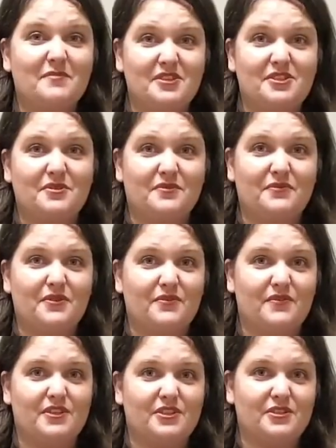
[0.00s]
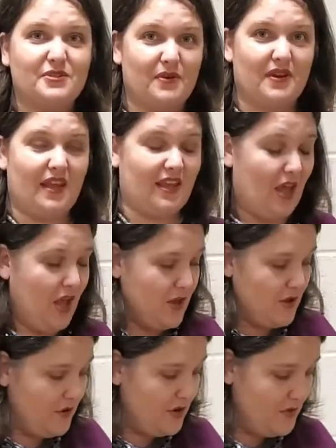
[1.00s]
the student for the vision screening,
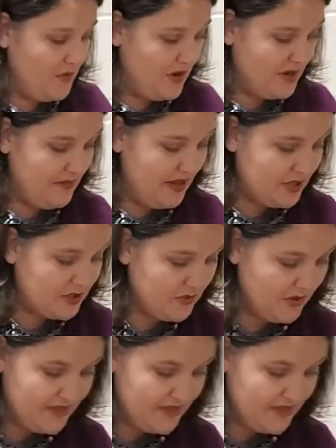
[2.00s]
you're going to want to make sure